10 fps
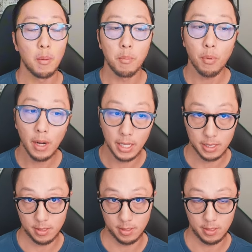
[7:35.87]

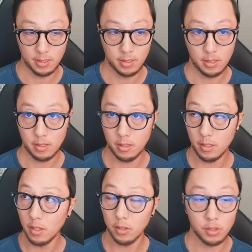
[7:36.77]
breaks,
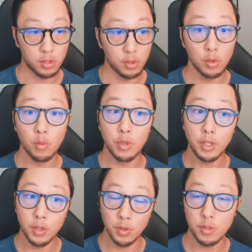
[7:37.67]
to
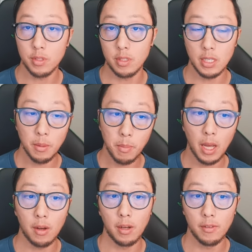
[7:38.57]
reduce the
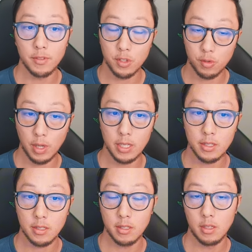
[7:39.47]
amount of
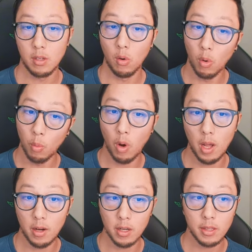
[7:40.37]
stress or
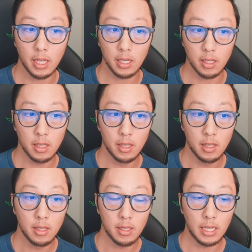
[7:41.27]
water that
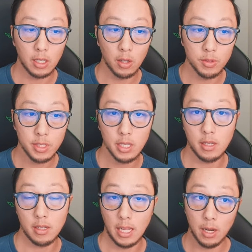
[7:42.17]
goes in.
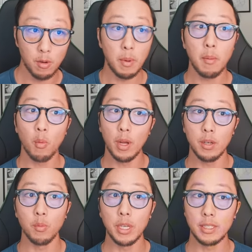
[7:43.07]
And remember,
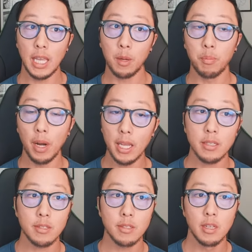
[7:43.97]
when we take
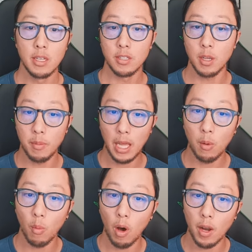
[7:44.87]
breaks, some of that
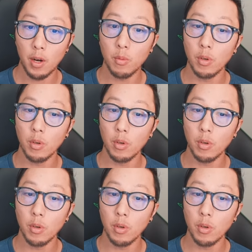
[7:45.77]
water